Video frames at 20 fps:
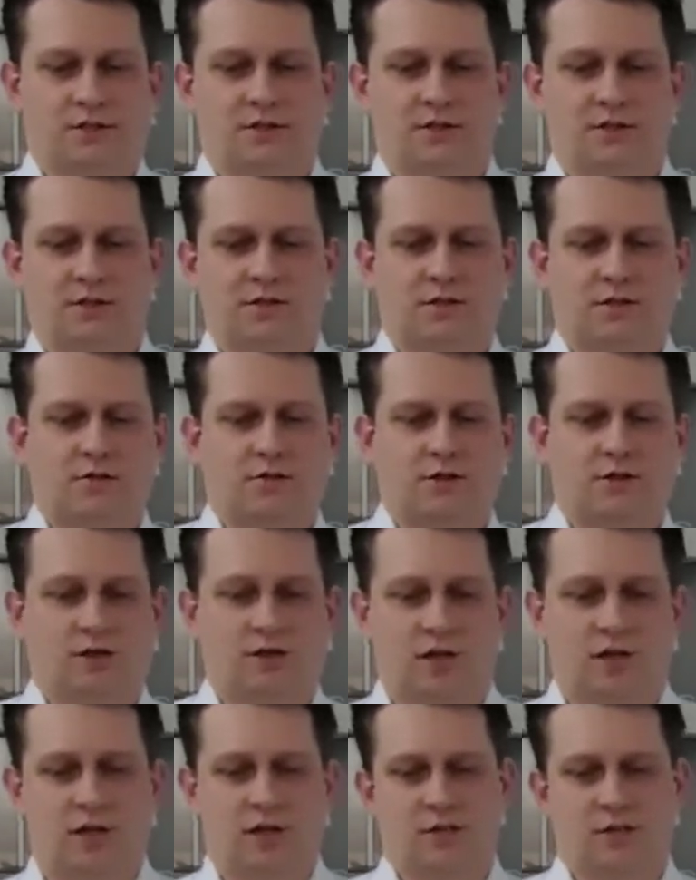So that's not the
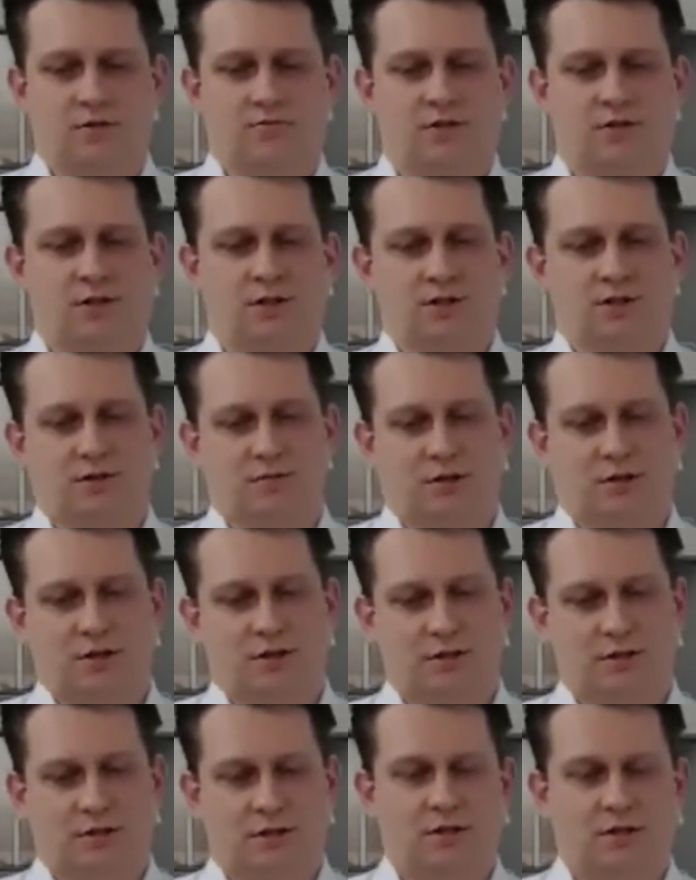case. So what the
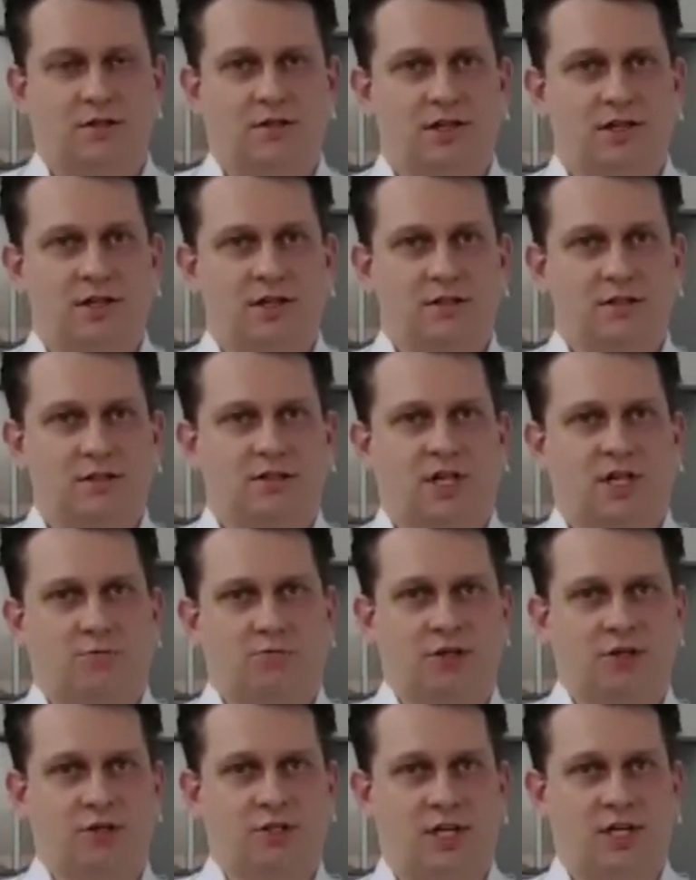CT does, it
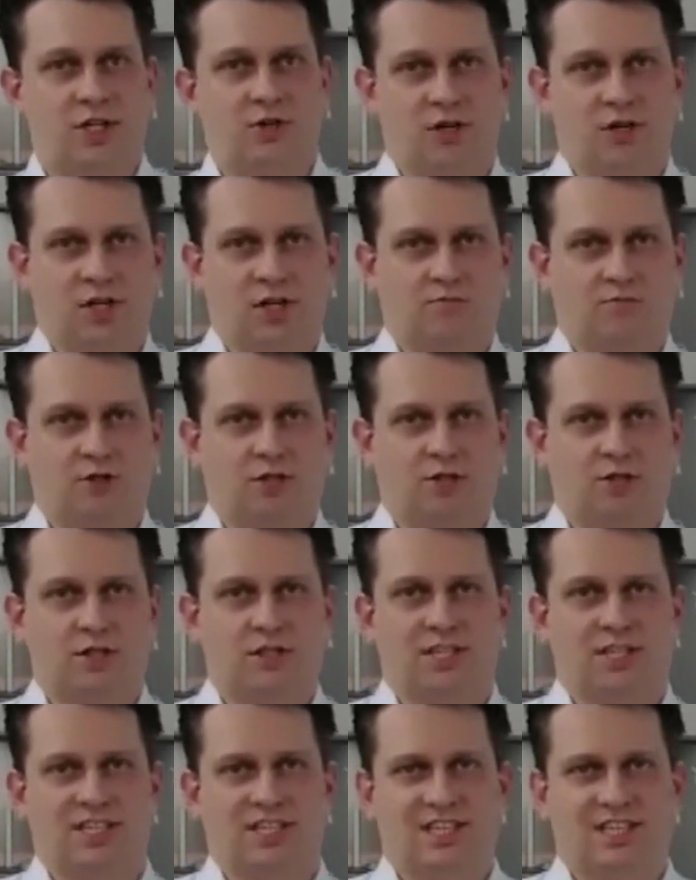captures X-ray
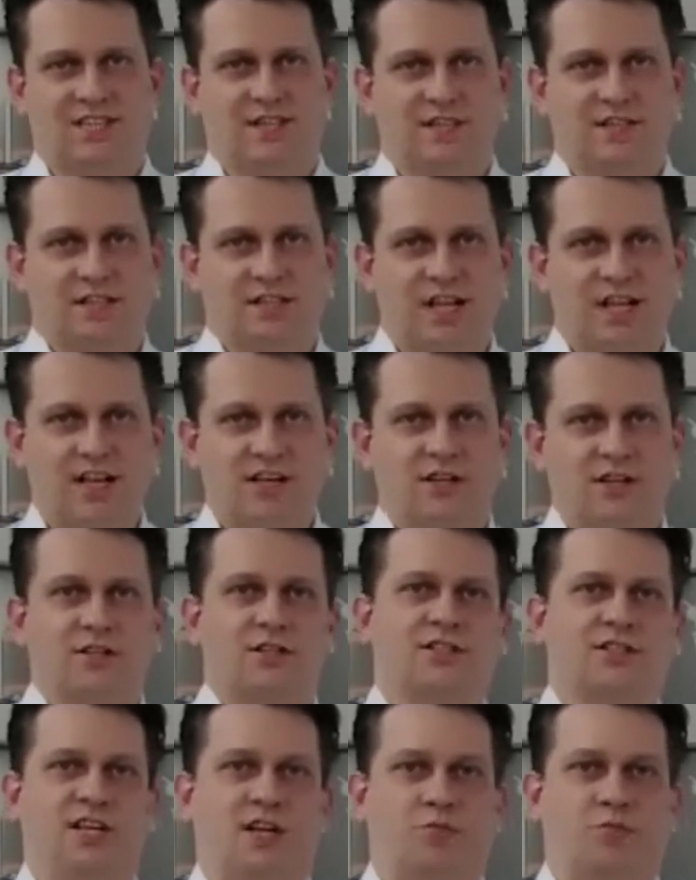images, and then in the second
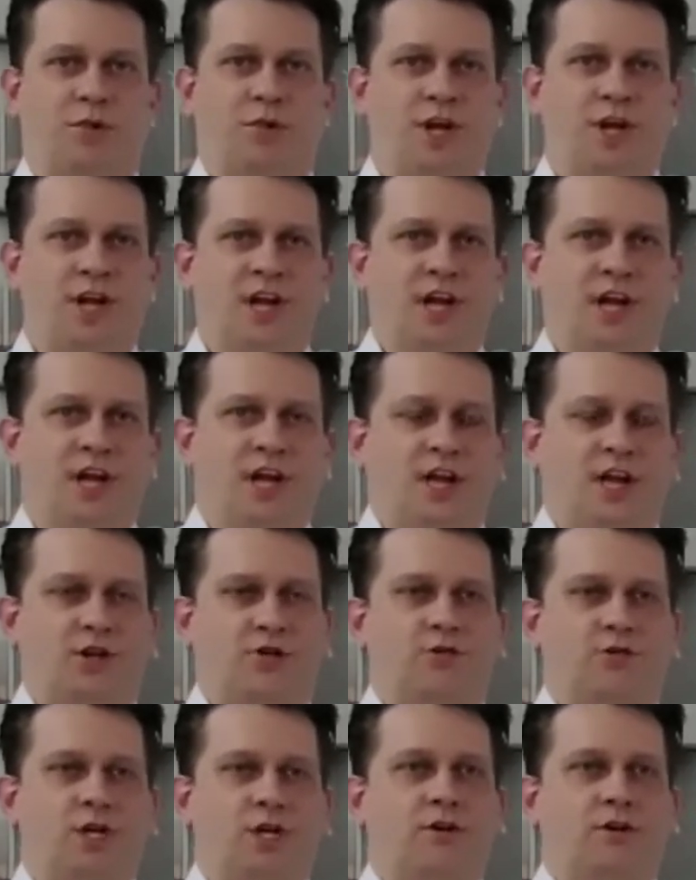step,
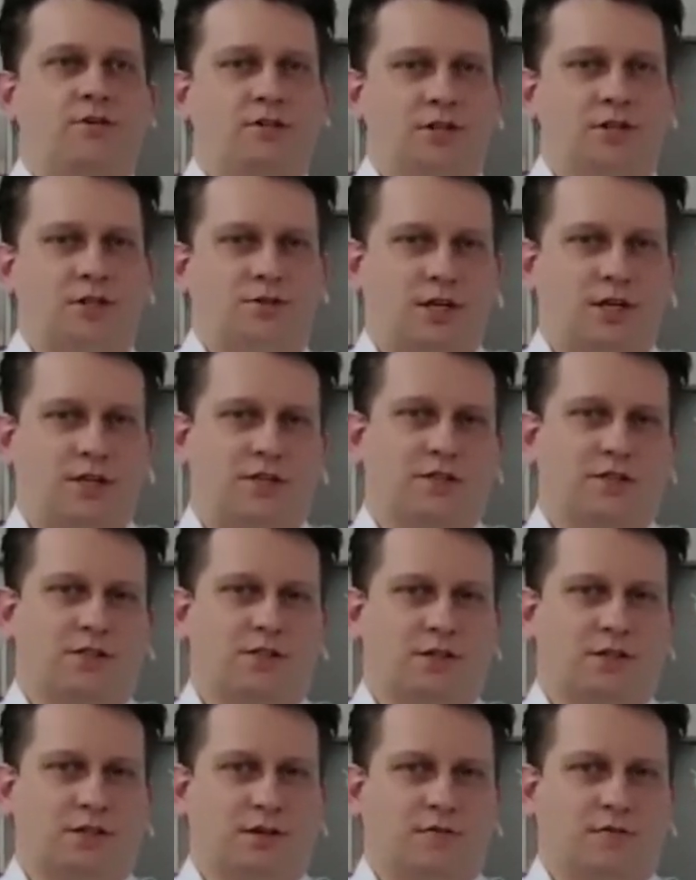it reconstructs
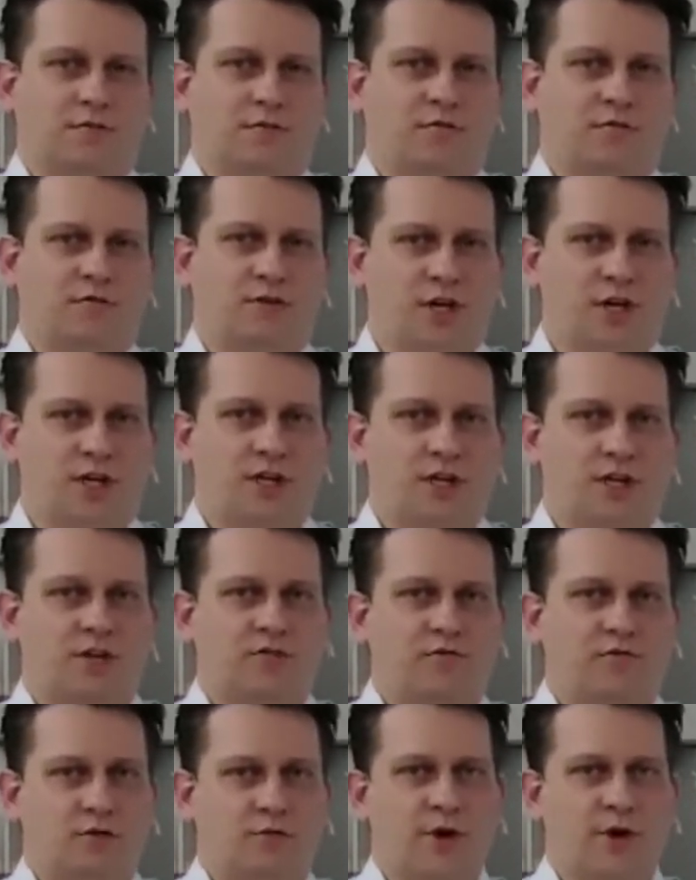the 3D
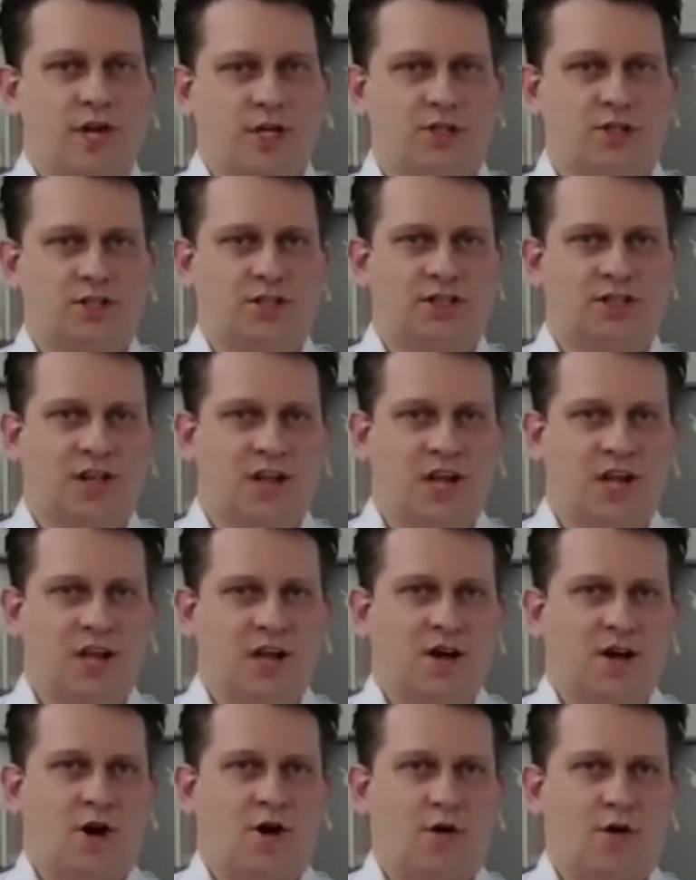information
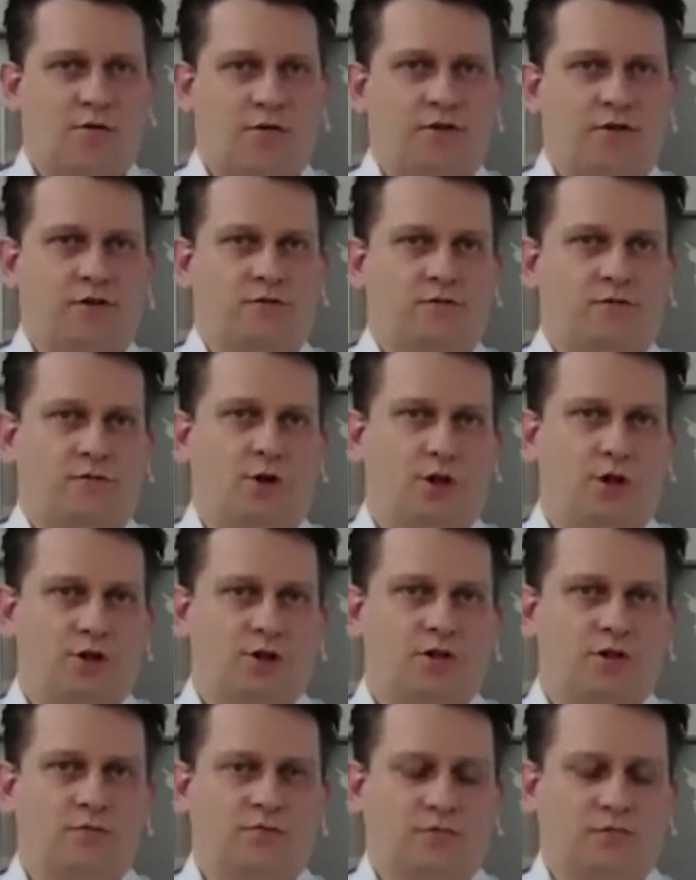of the
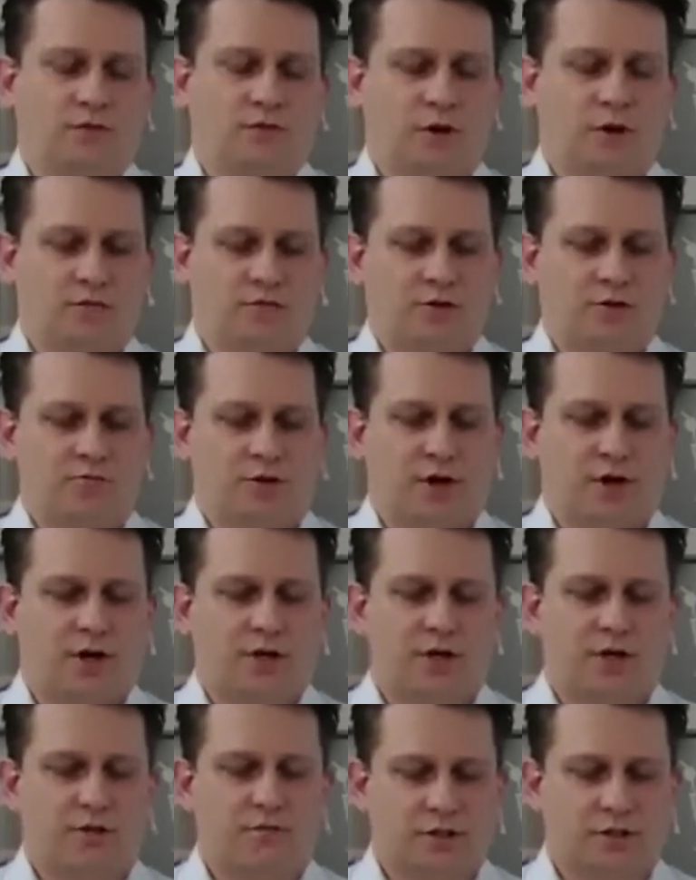volume of the
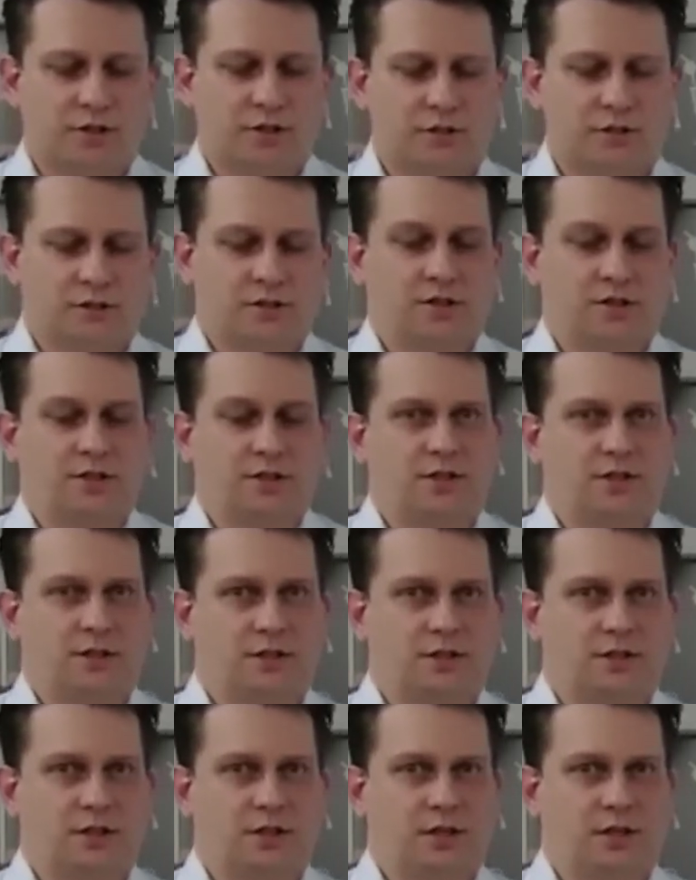part that was
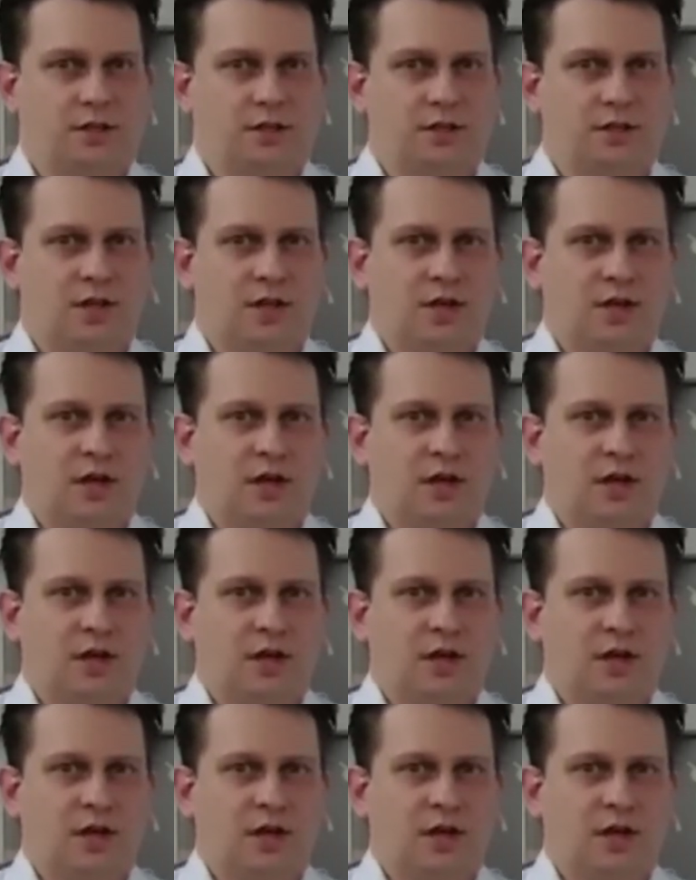CT scanned